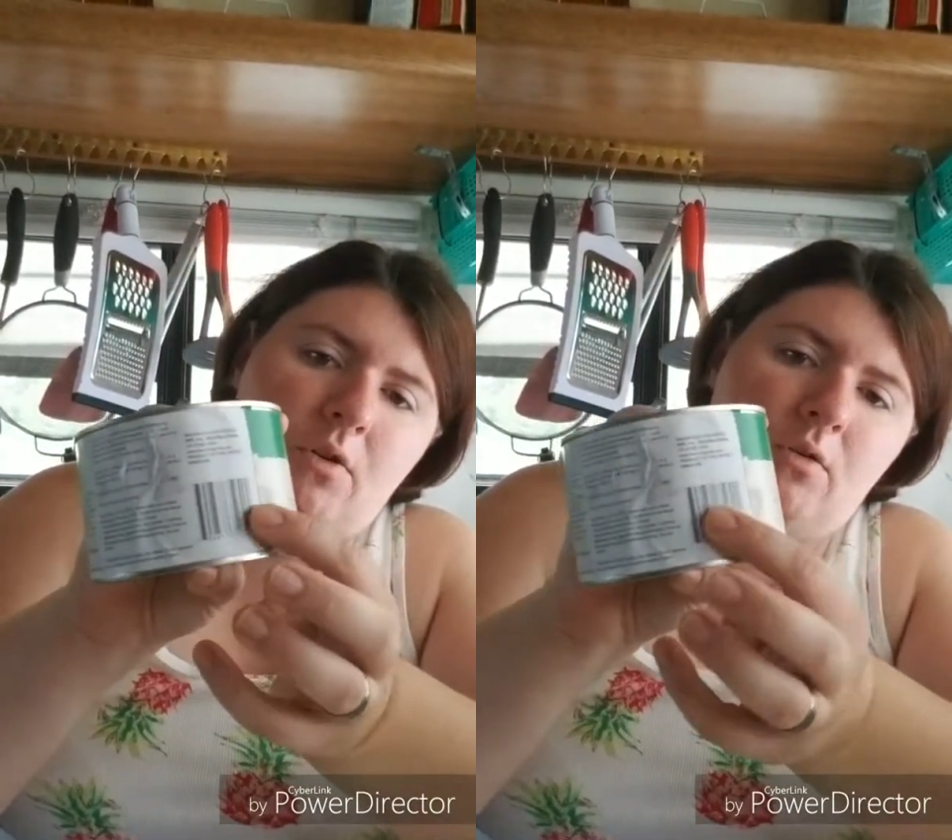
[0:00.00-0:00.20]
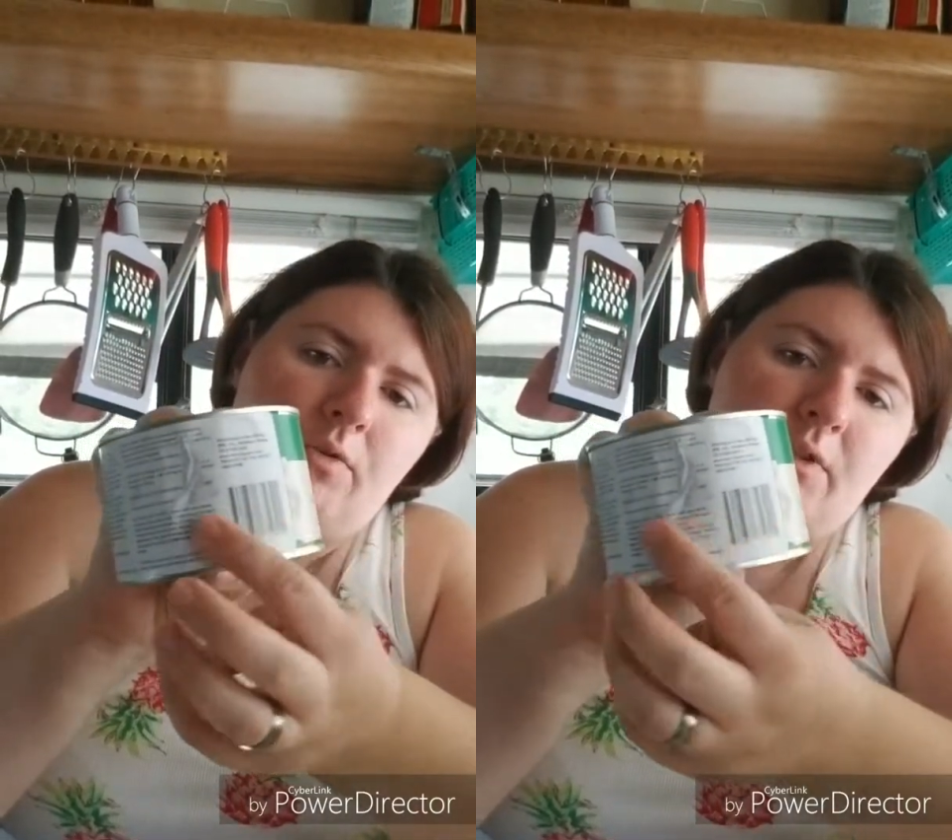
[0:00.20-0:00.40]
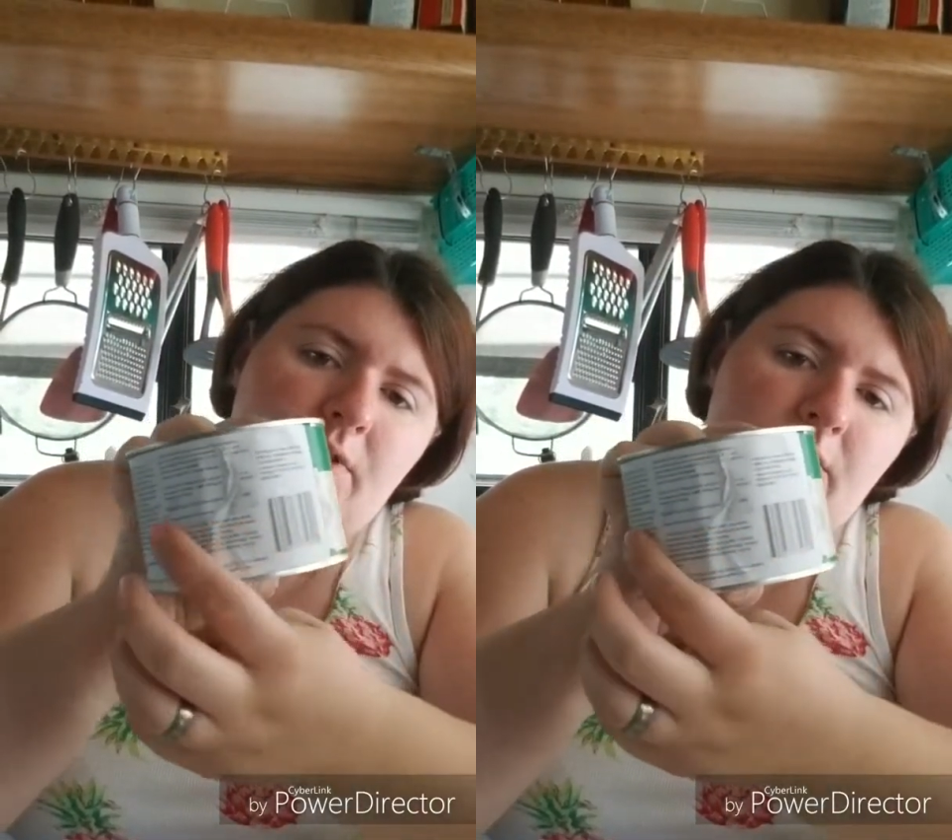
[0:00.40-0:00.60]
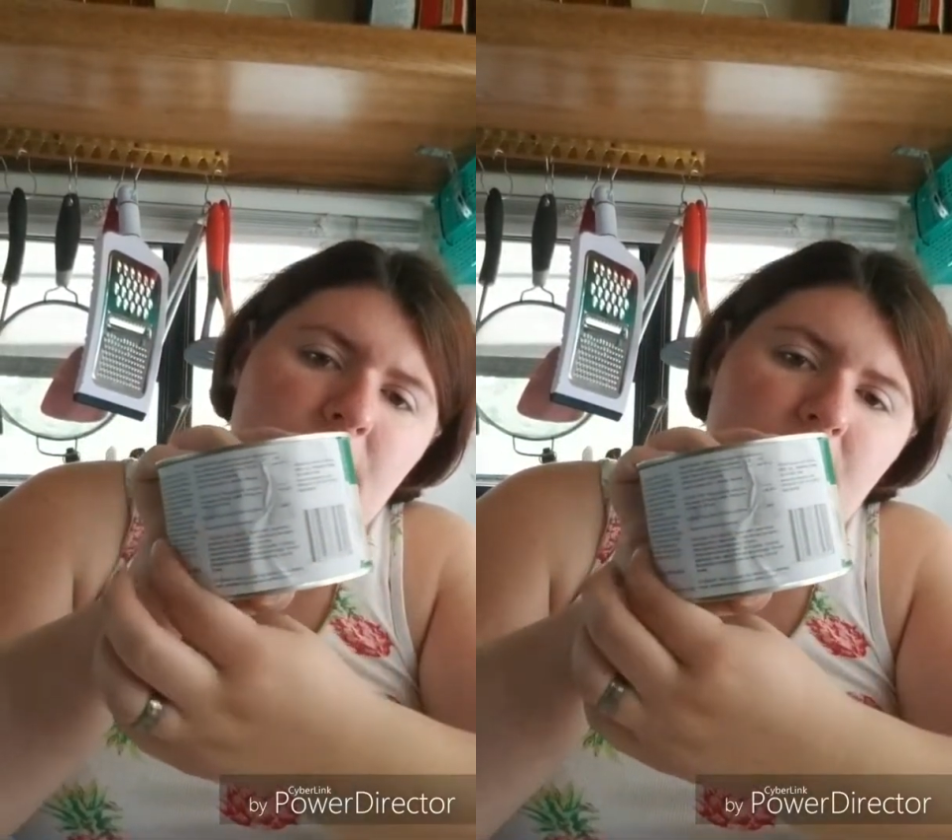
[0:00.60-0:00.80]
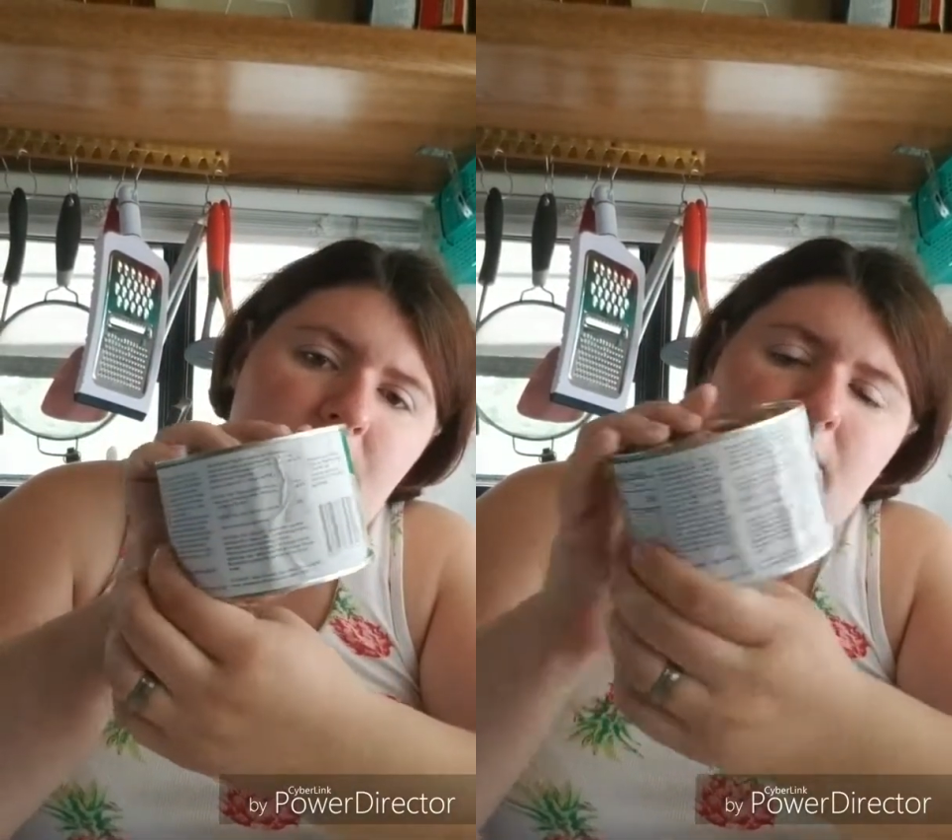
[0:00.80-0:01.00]
over
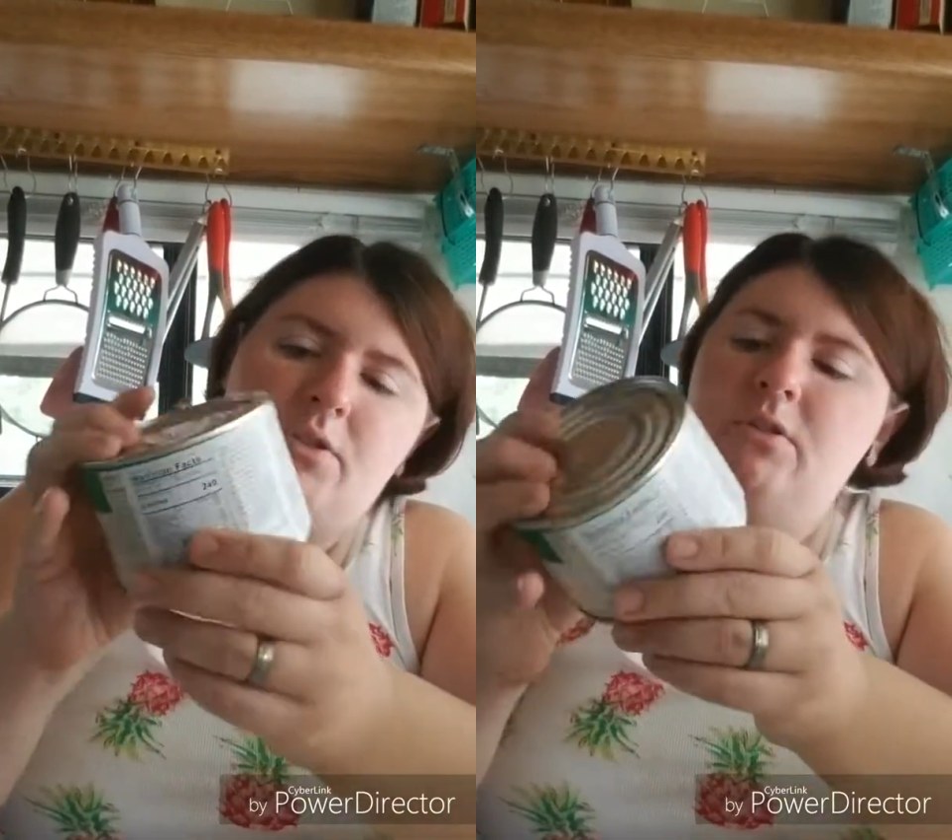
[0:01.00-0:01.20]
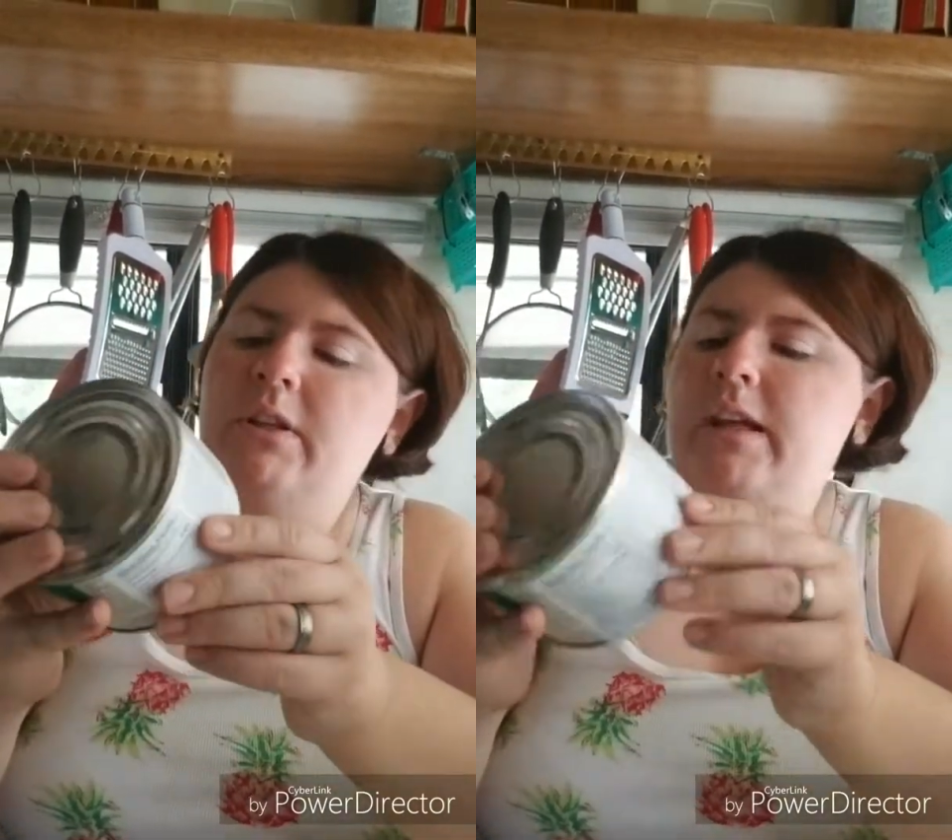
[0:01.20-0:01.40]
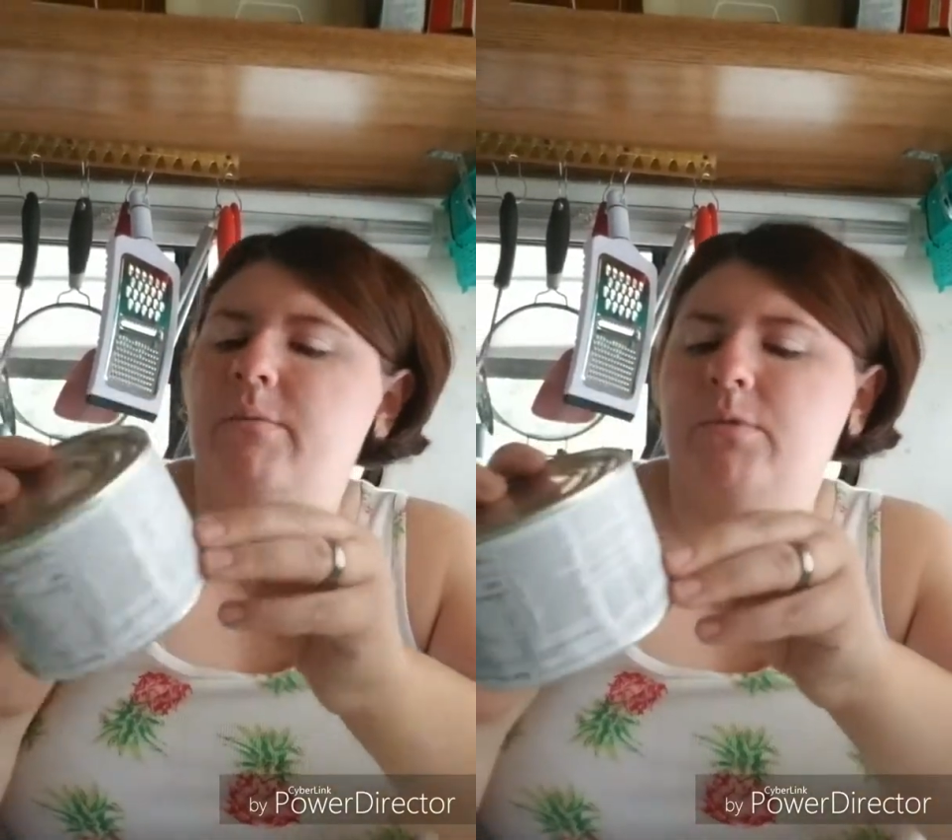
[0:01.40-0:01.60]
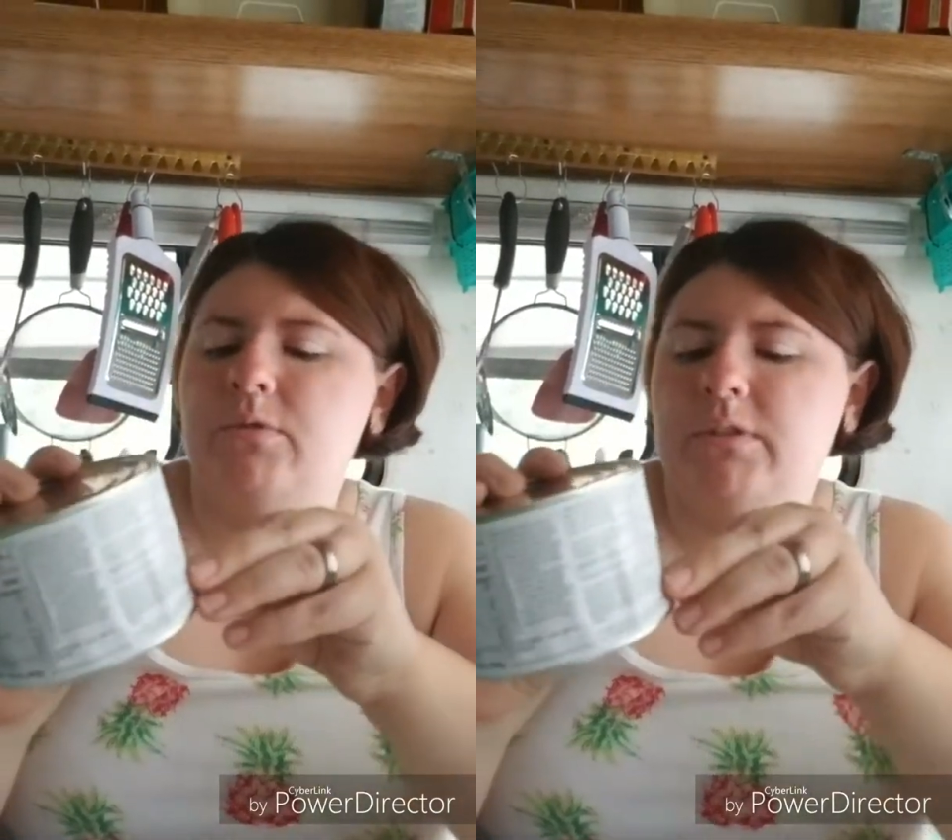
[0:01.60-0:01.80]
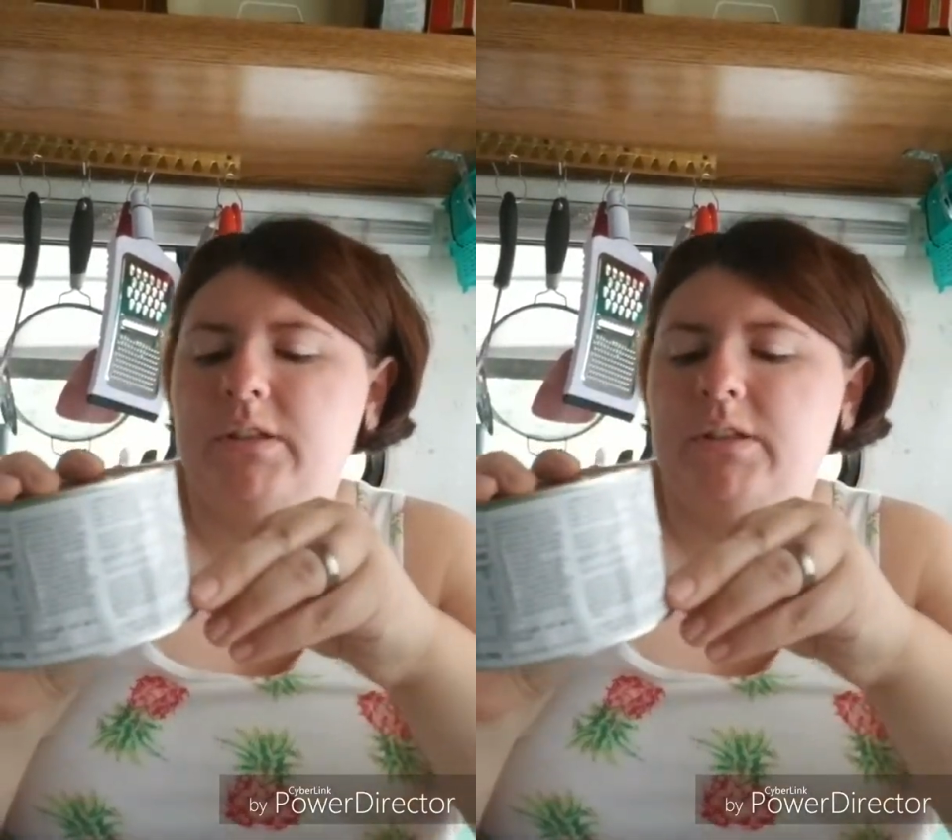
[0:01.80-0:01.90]
the original label.